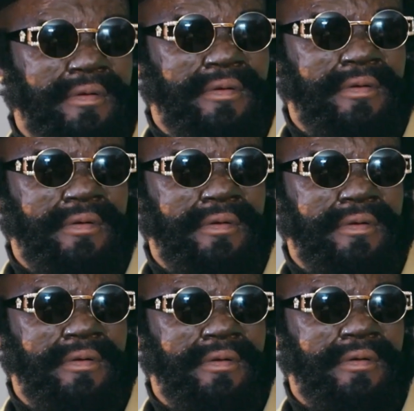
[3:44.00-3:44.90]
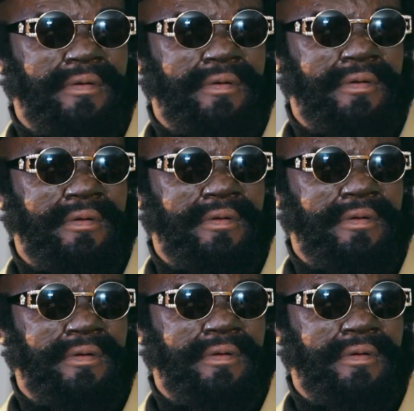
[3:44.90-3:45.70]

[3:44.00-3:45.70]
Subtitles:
(silence)